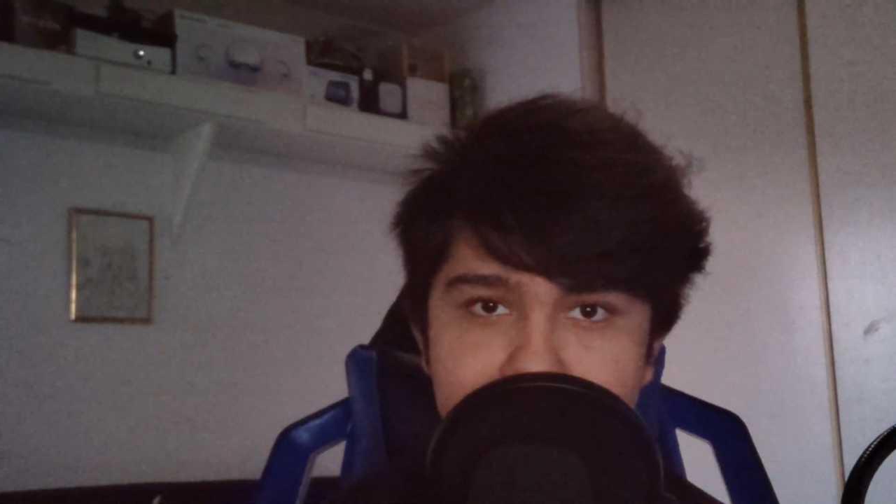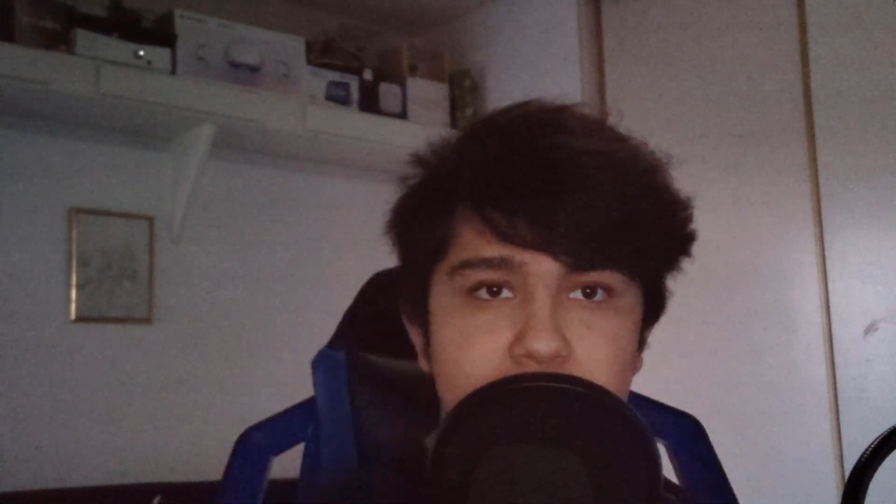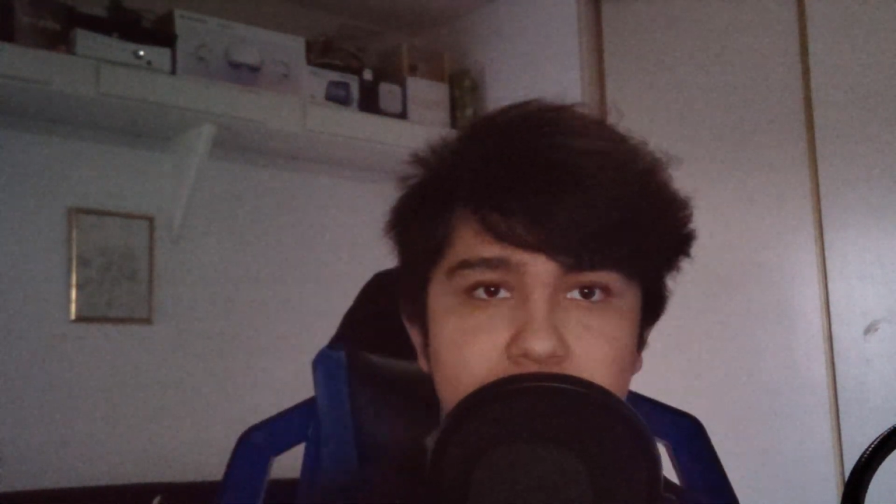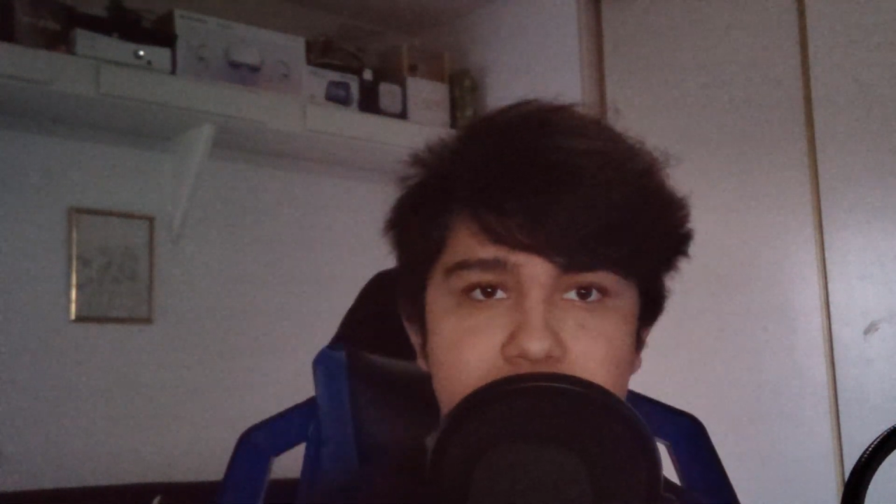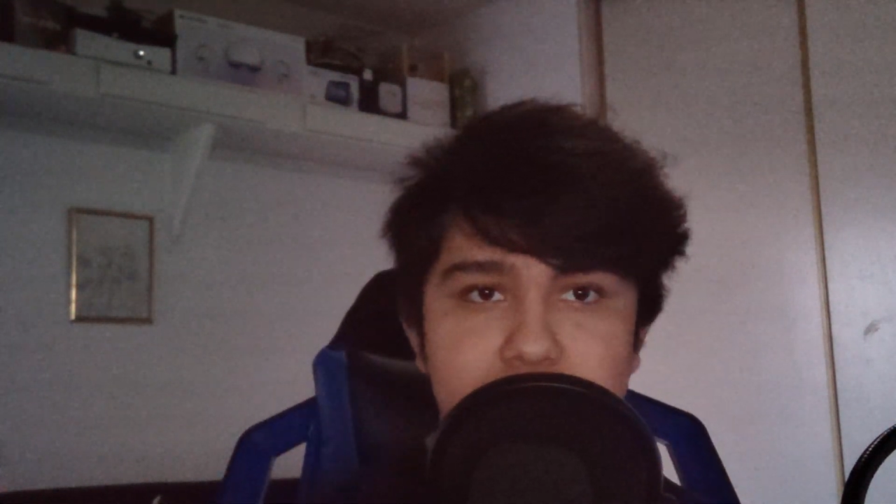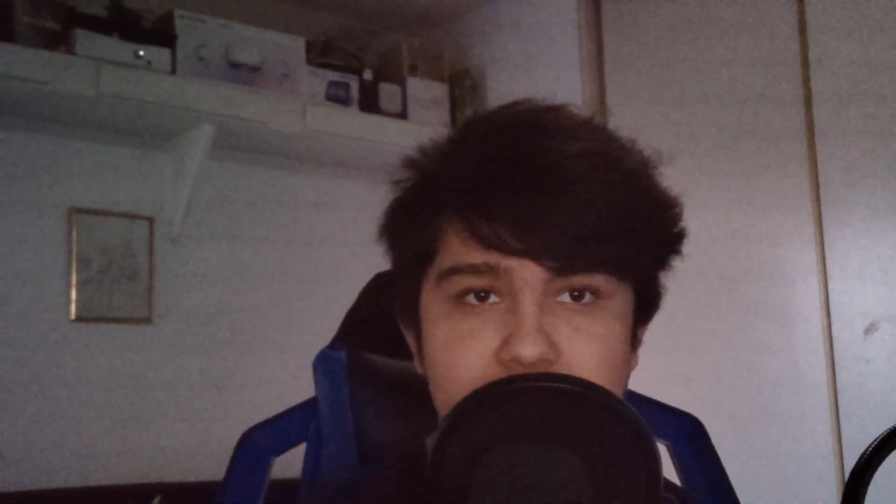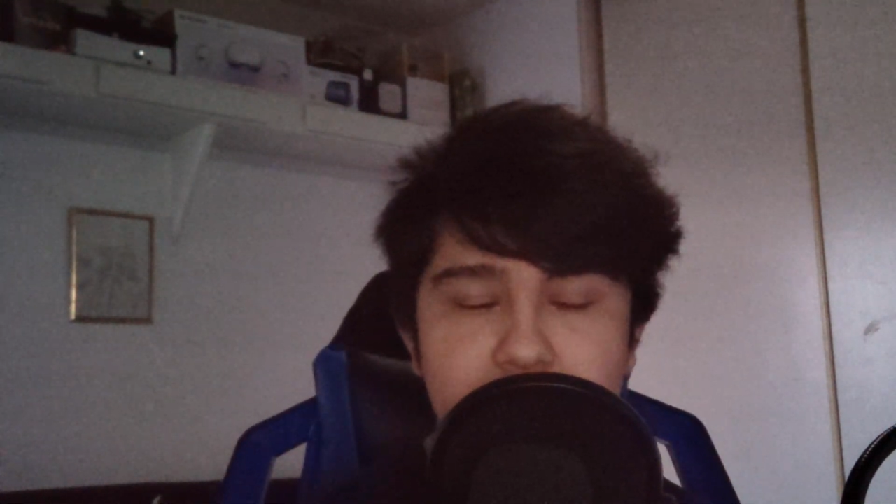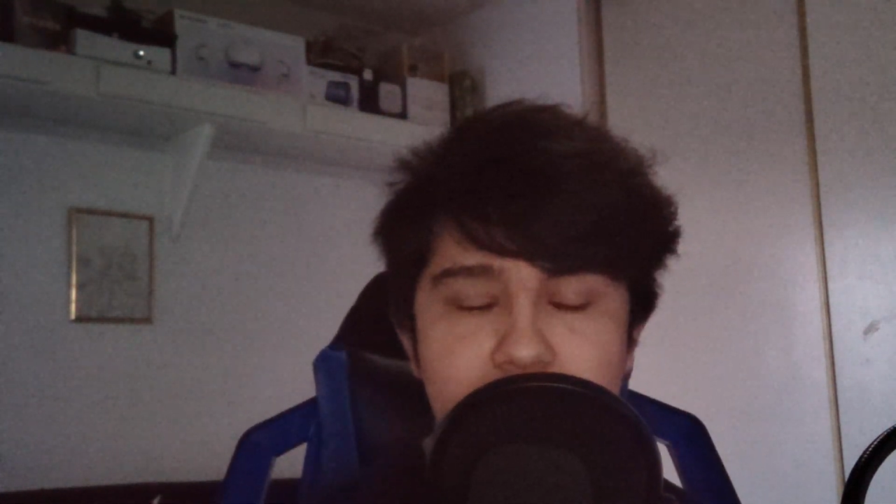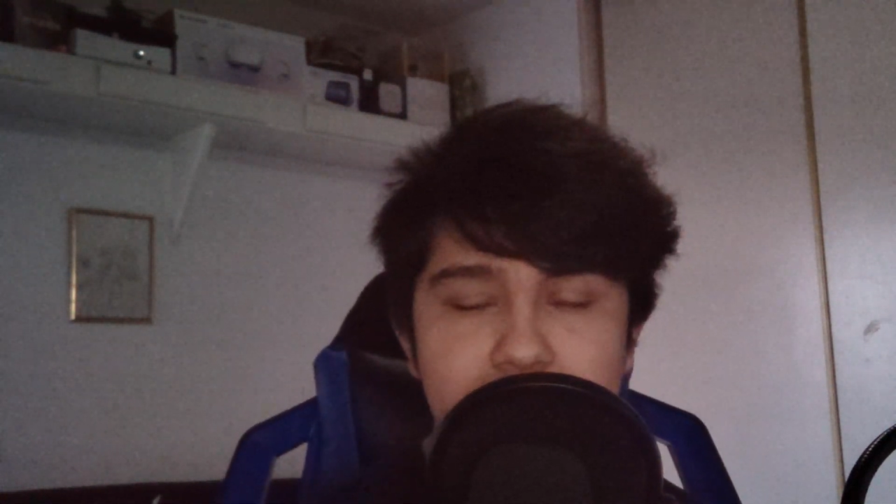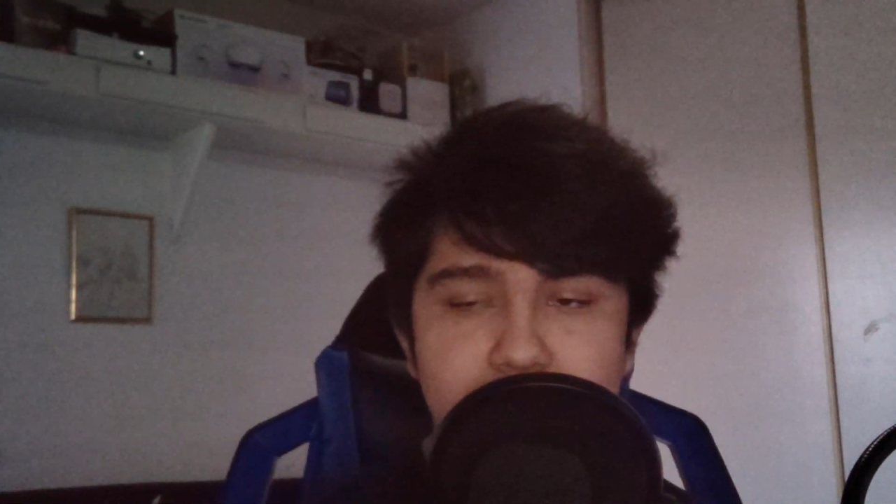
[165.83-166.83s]
which
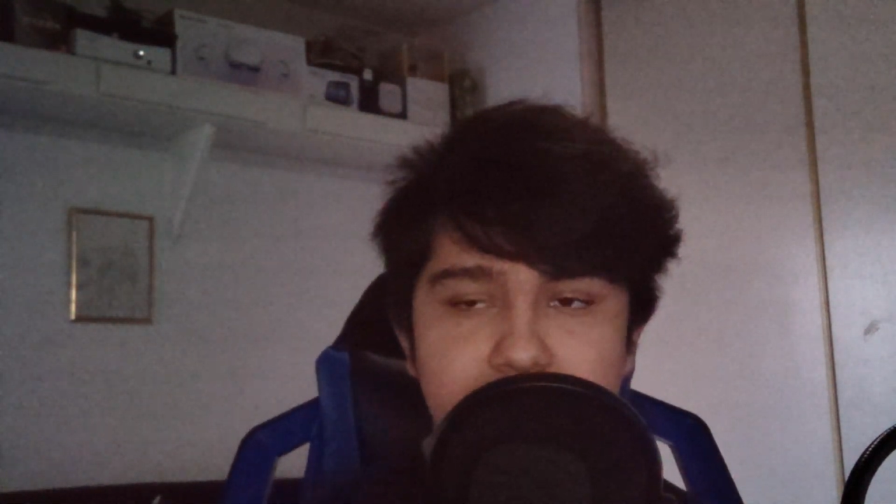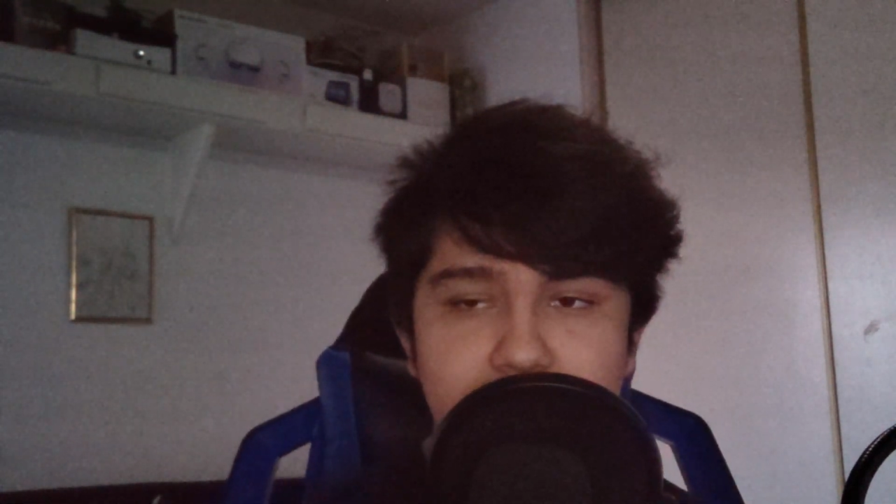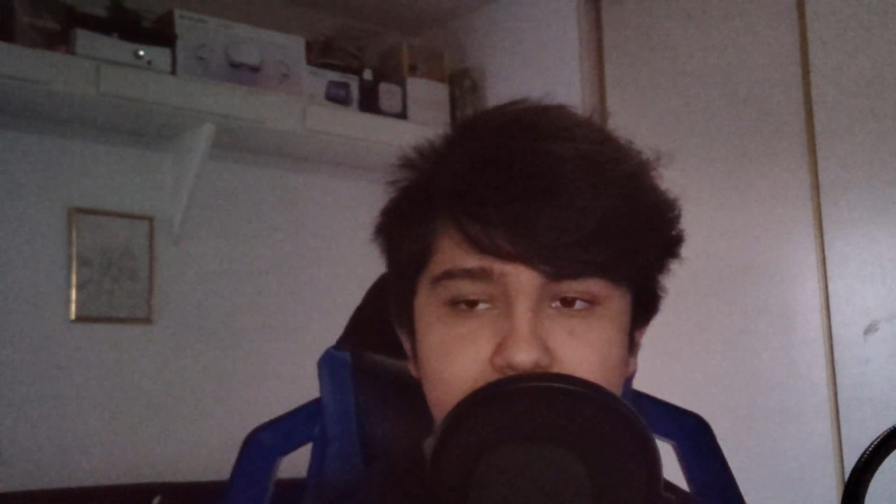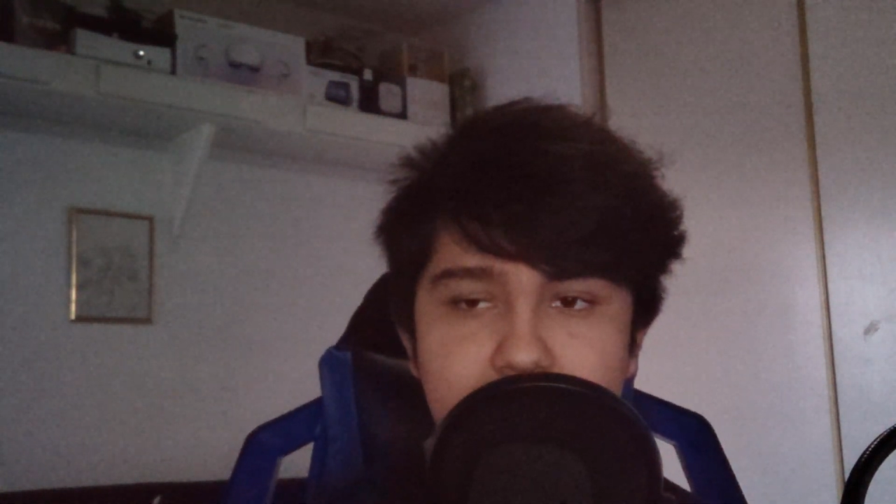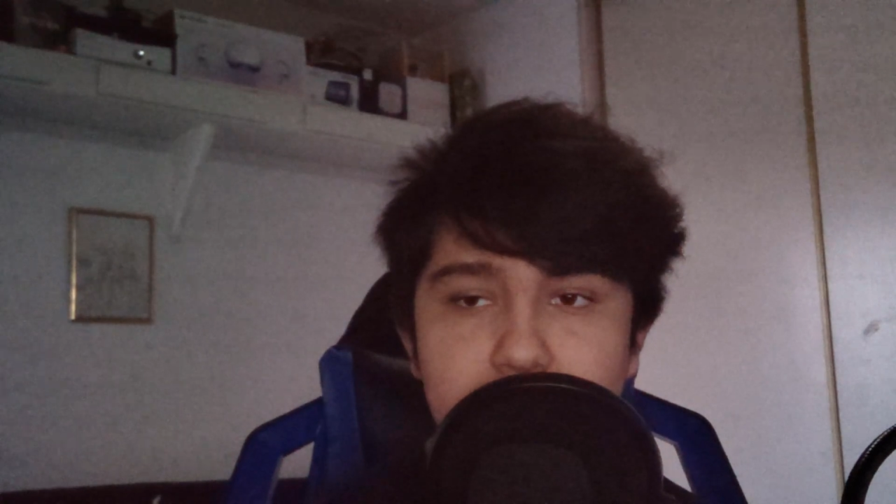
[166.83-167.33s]
is